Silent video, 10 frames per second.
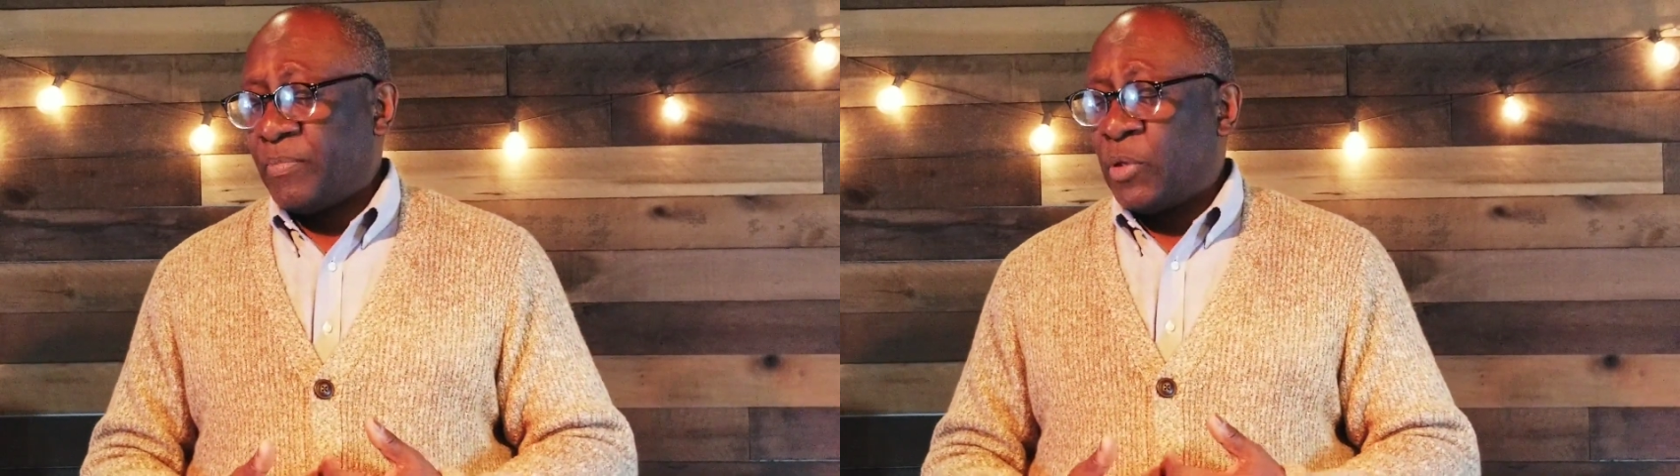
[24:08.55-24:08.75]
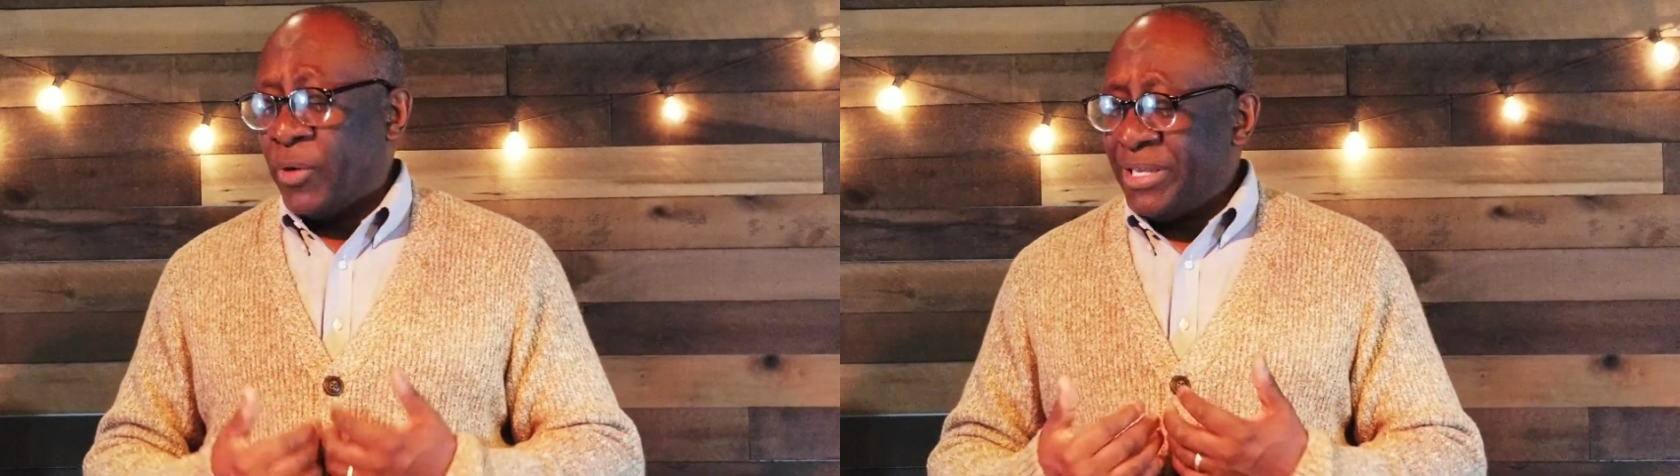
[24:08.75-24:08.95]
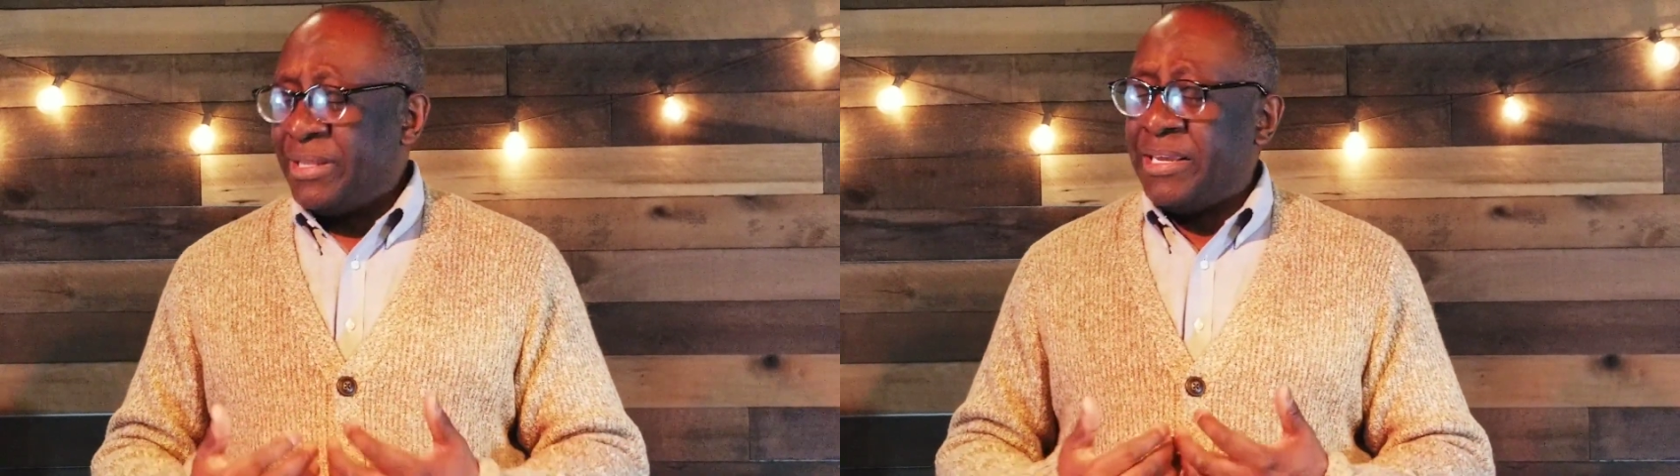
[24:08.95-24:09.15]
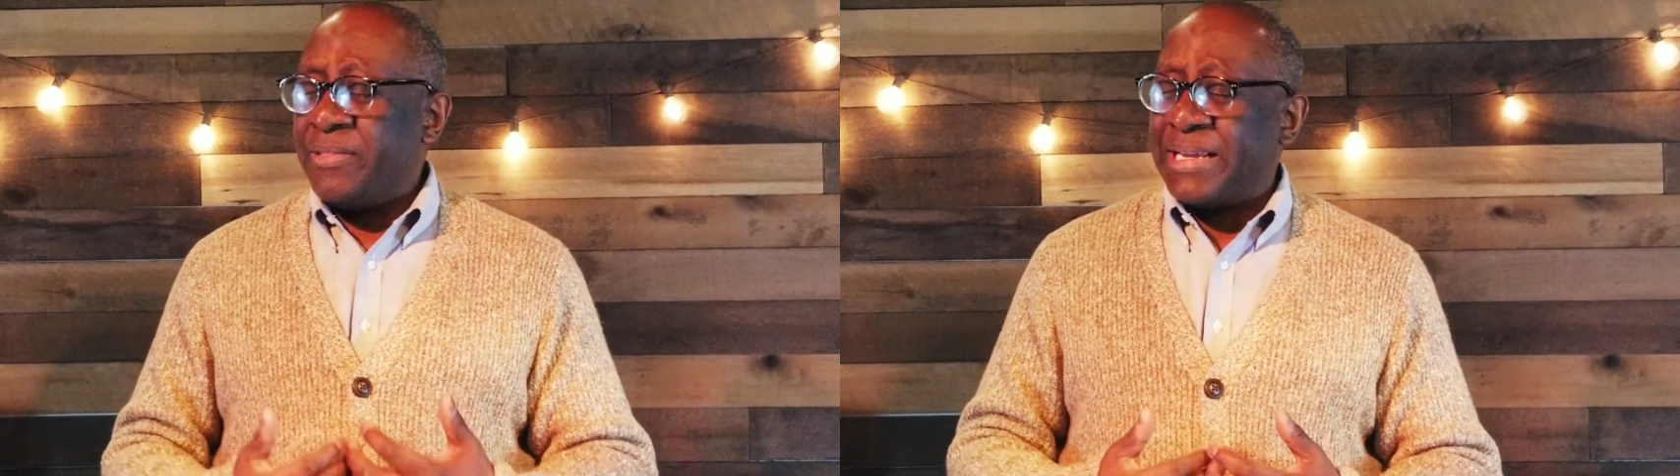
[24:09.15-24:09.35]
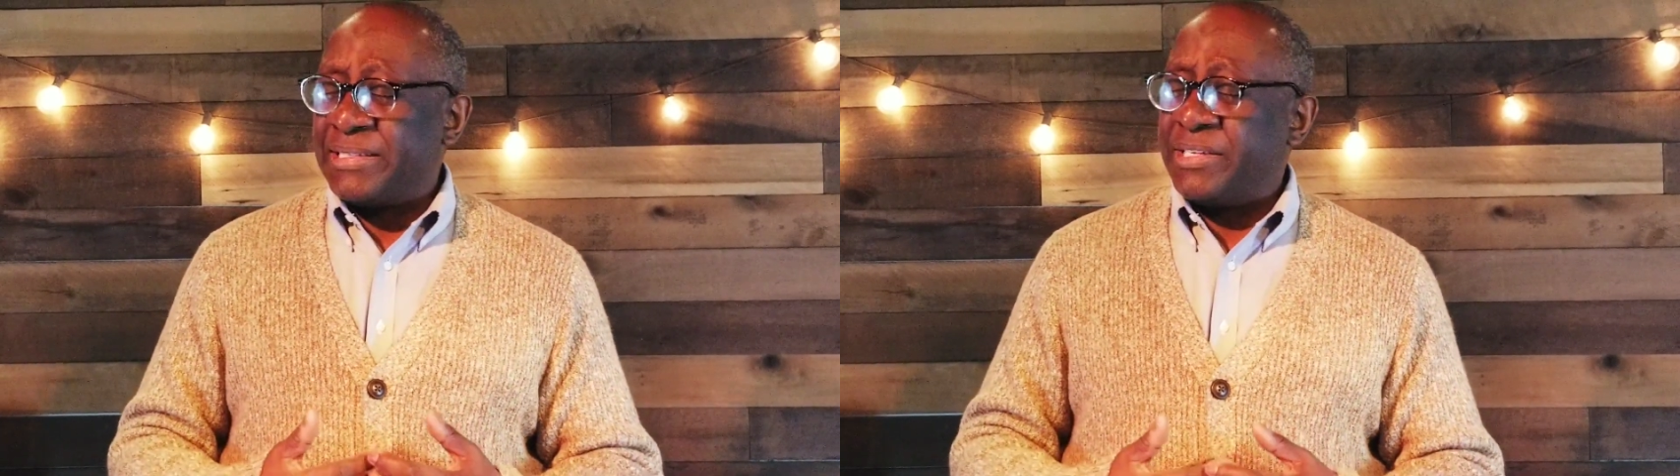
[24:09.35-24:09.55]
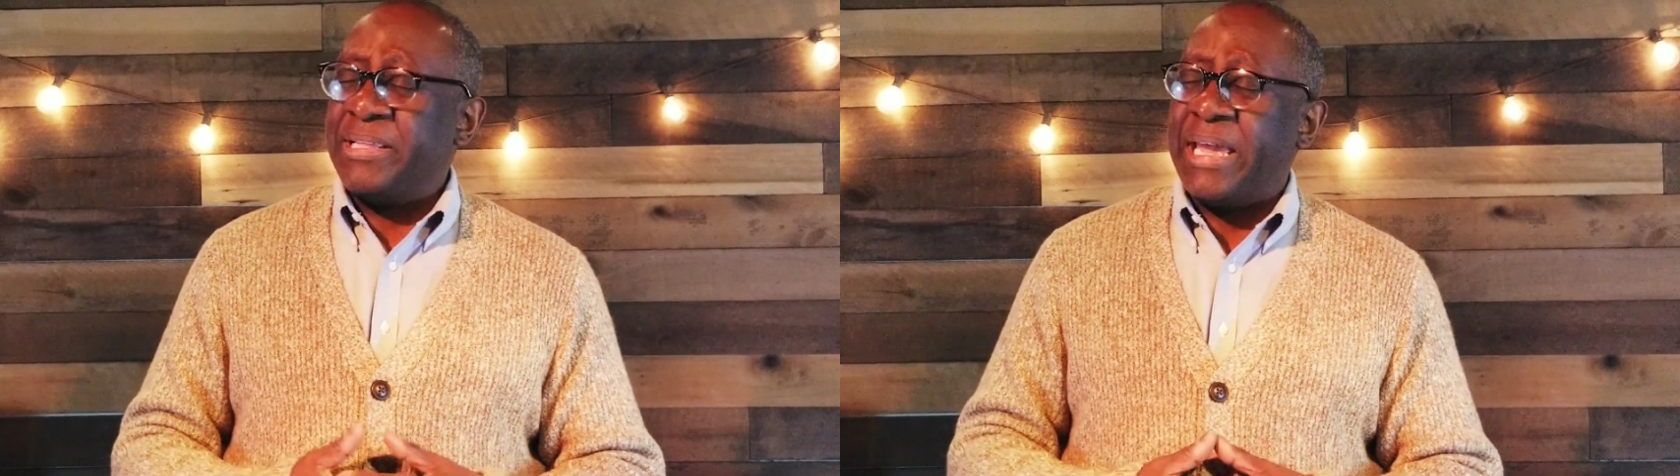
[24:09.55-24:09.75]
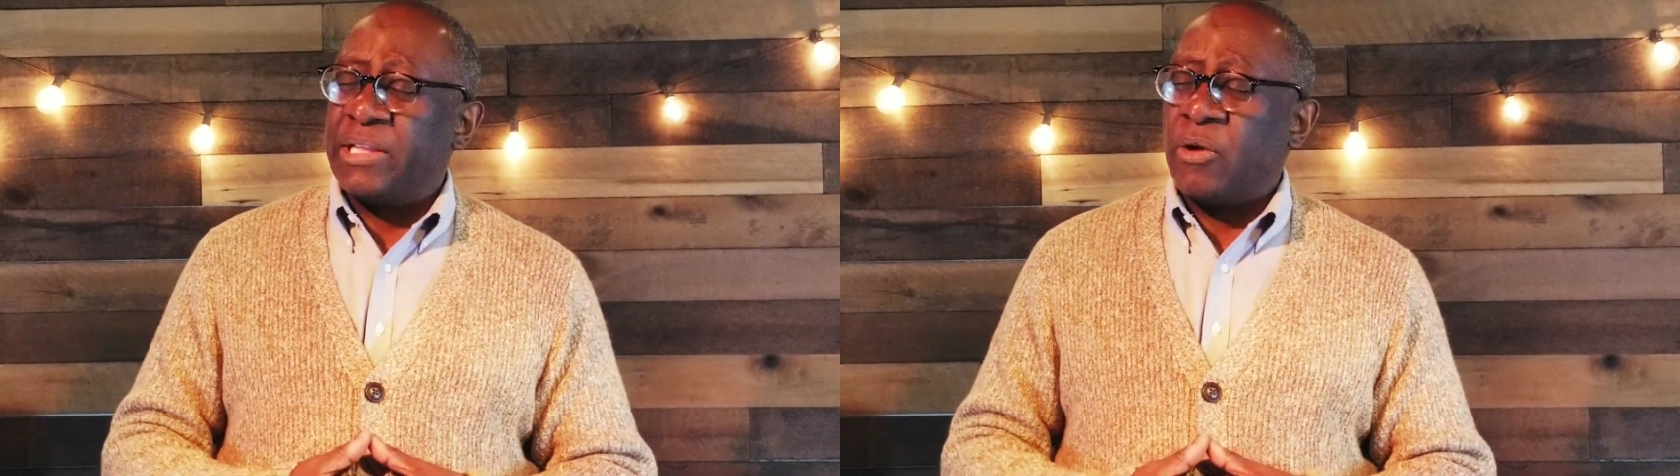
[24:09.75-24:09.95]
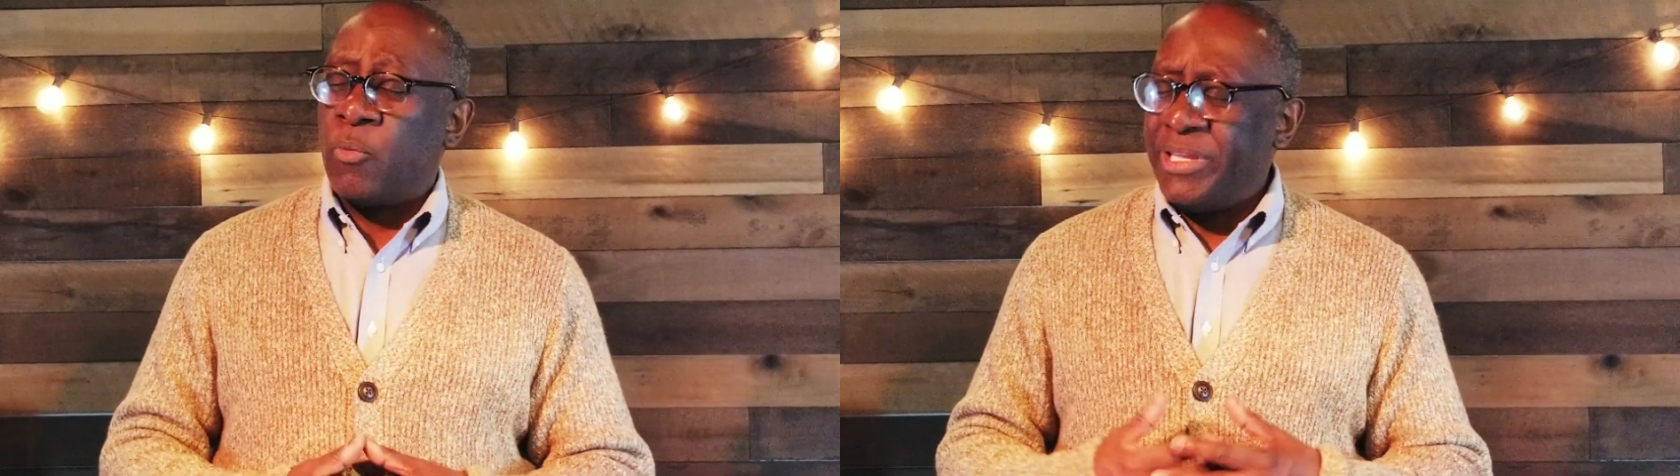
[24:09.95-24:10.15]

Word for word: We need that today, Lord.